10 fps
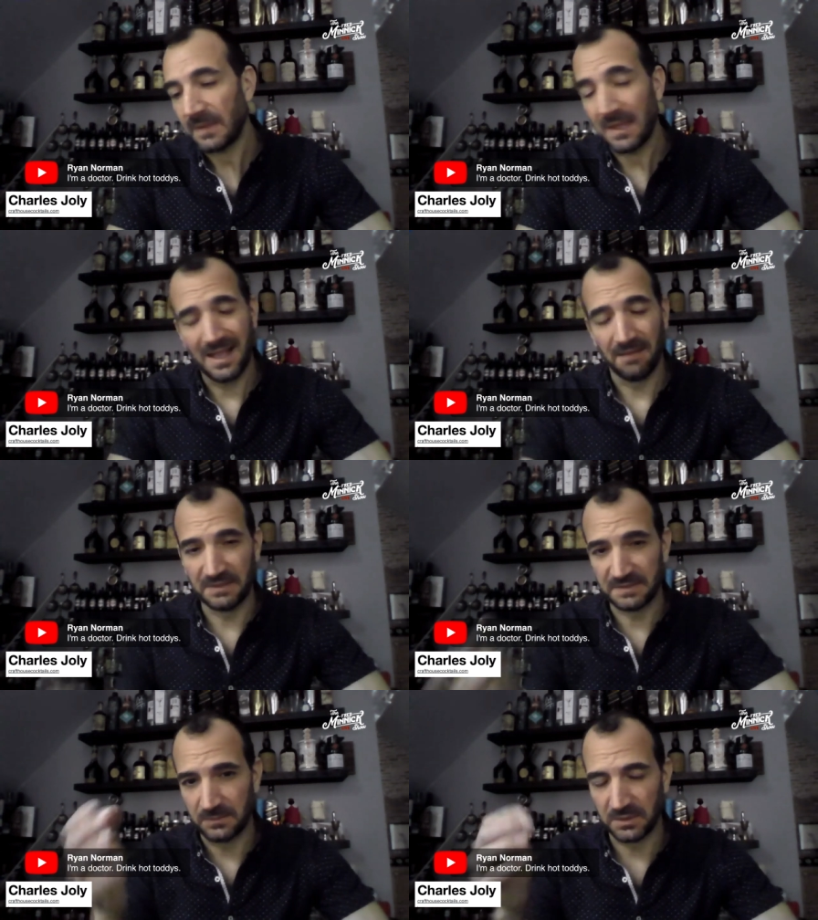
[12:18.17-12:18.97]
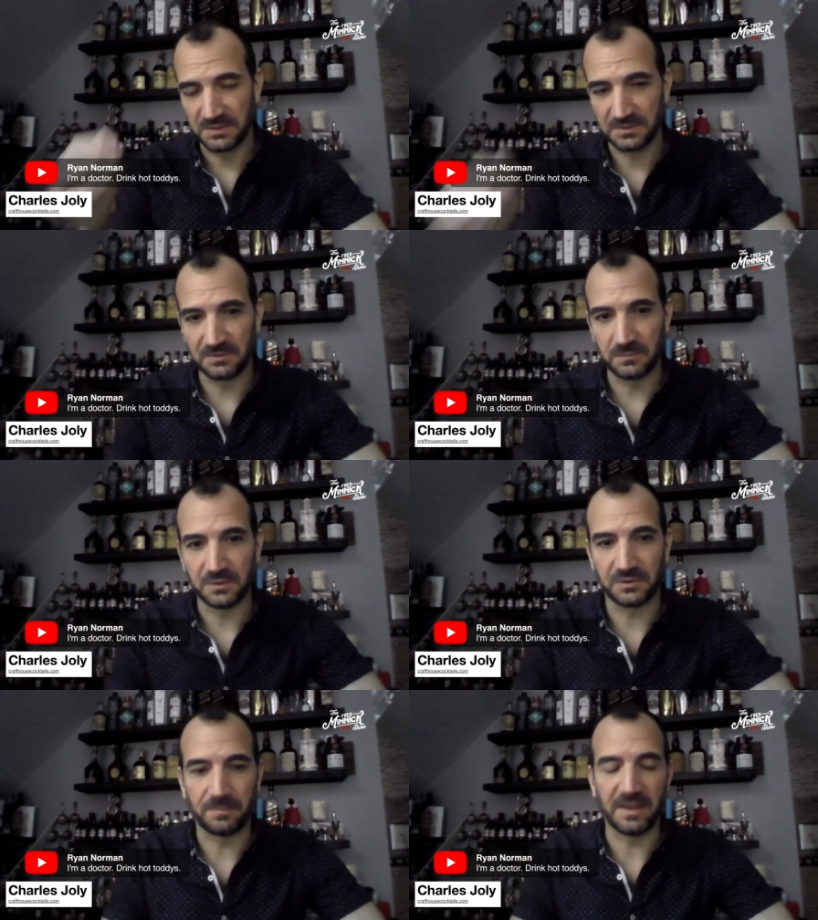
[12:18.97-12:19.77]
Obviously works
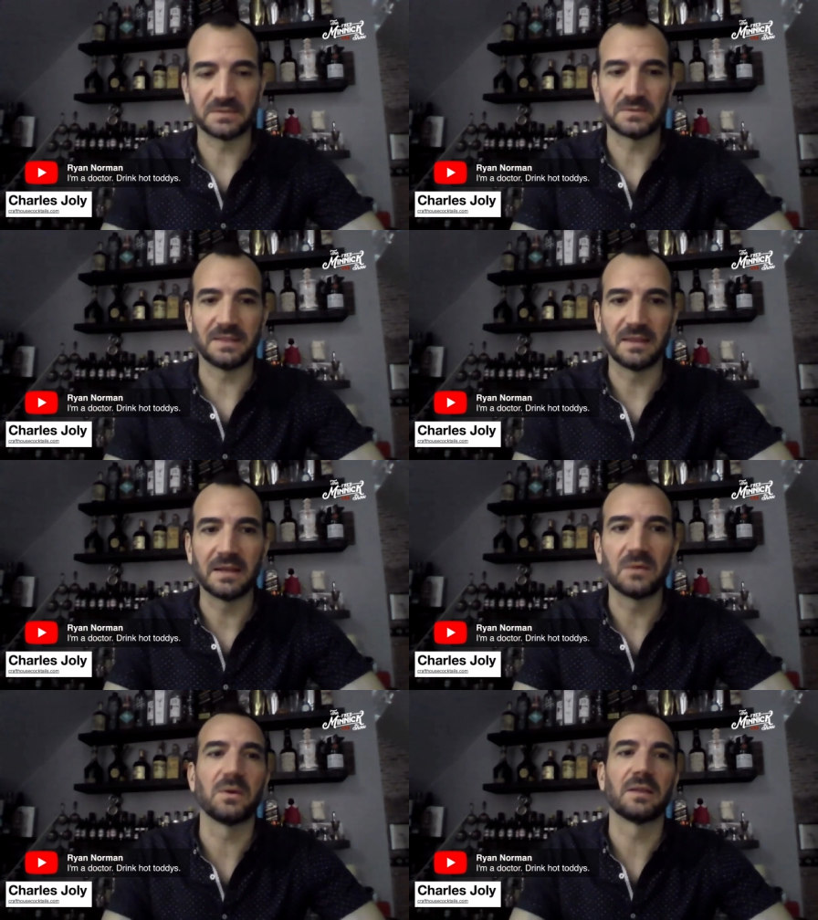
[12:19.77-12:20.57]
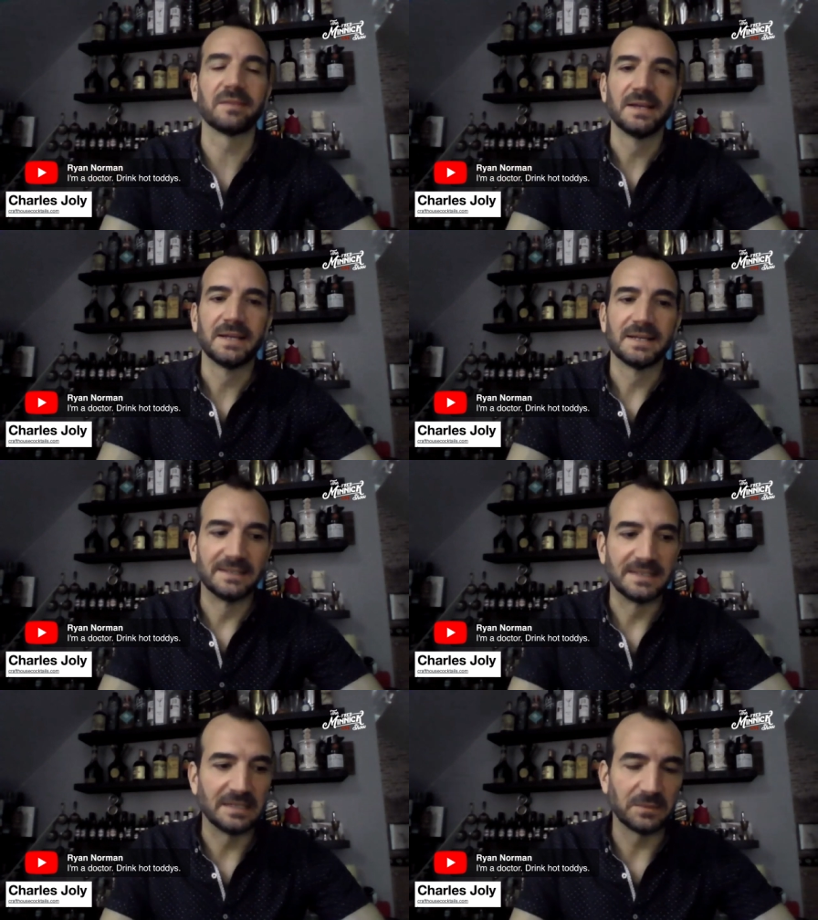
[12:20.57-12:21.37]
best, I think, with
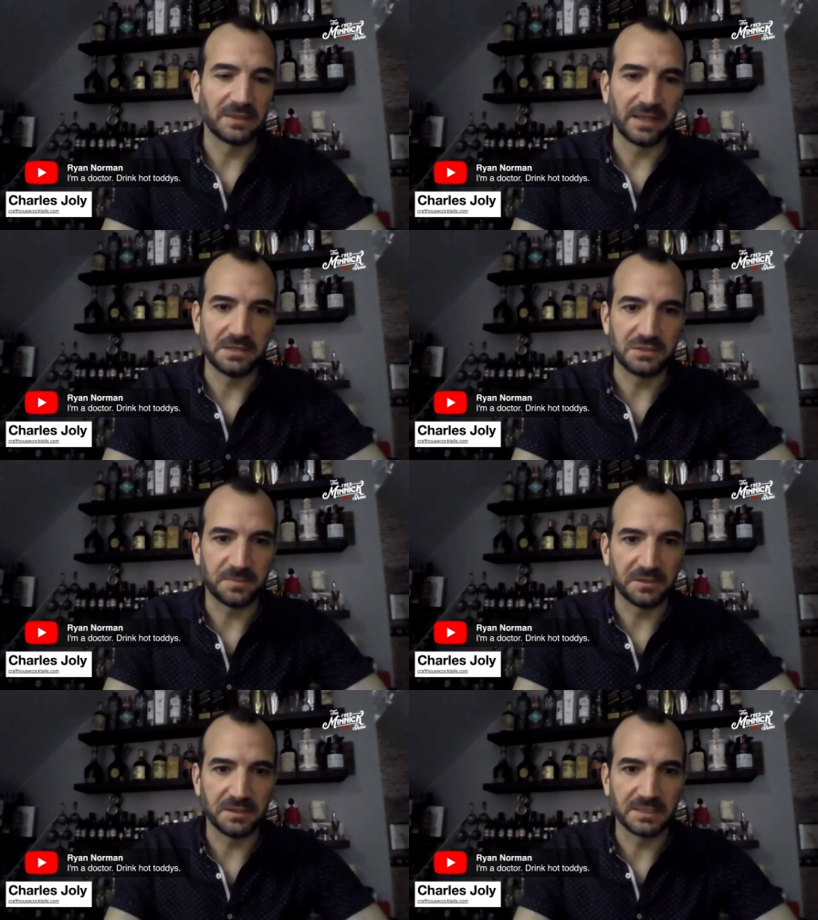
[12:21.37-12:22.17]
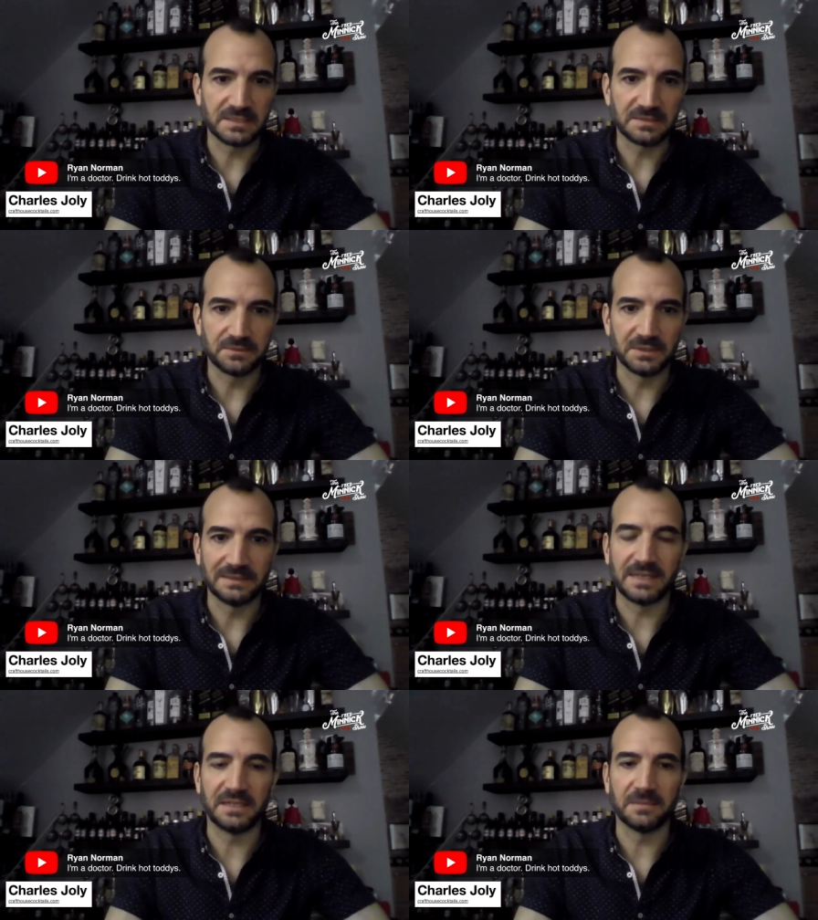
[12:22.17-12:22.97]
aged spirits. Really
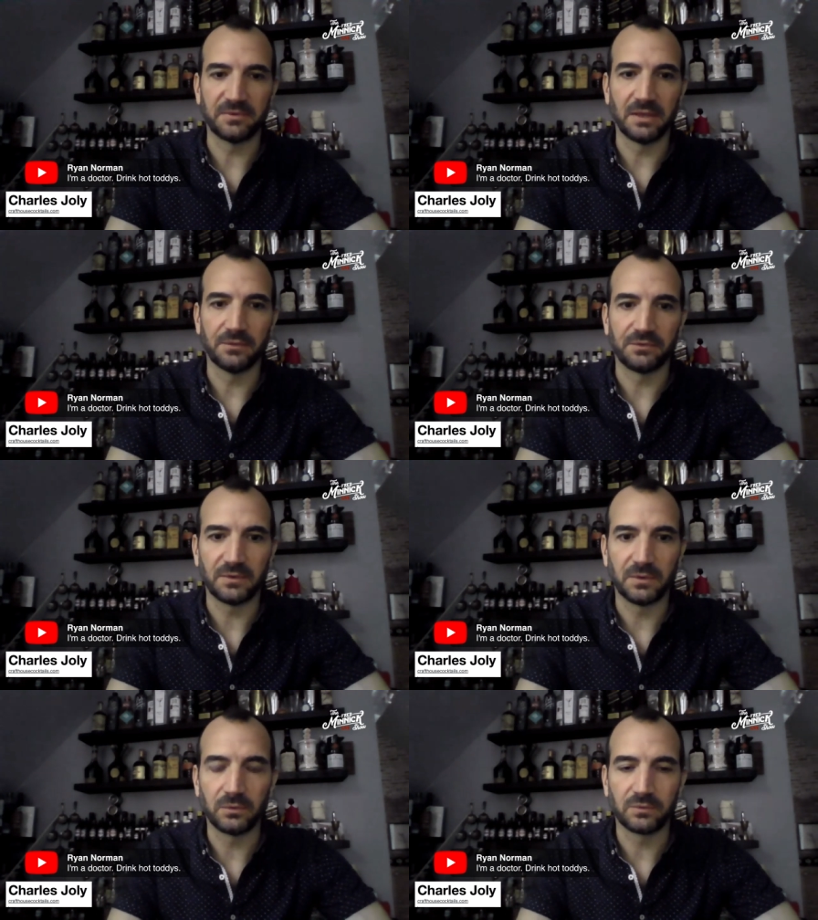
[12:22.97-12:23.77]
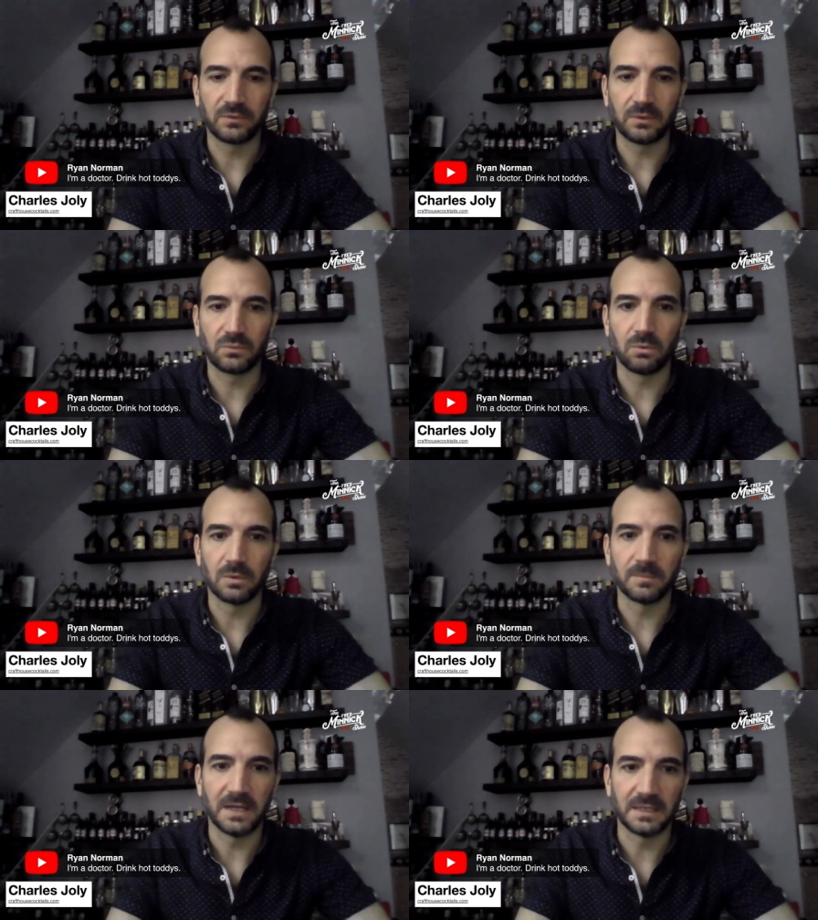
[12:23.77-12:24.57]
lend themselves to those
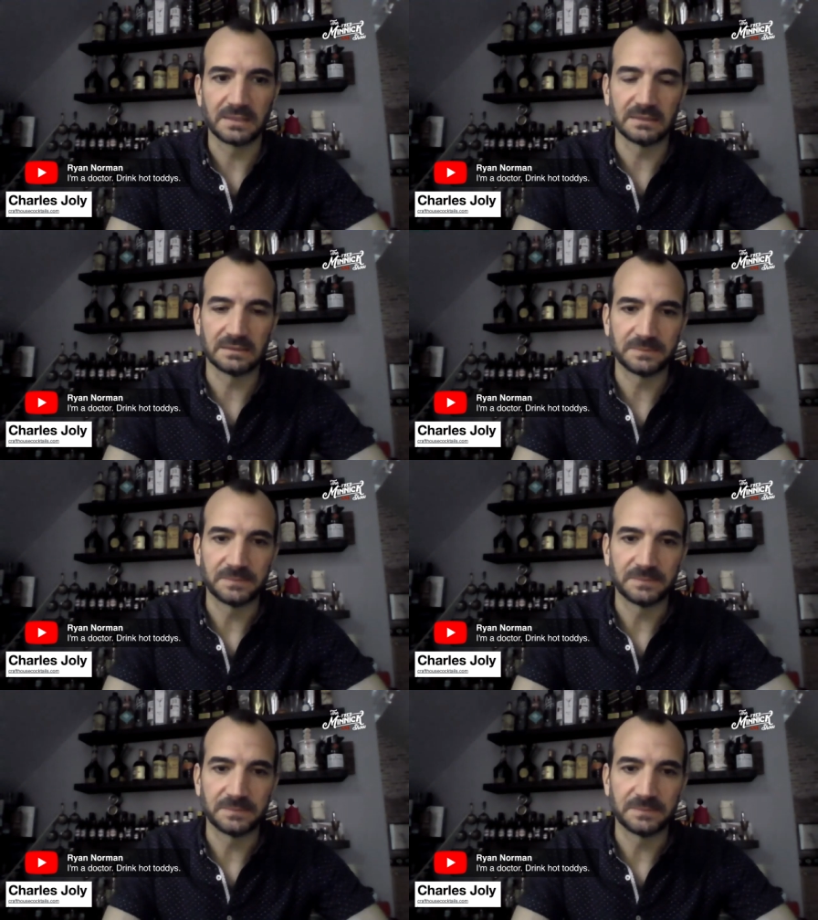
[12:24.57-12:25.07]
warm cocktails.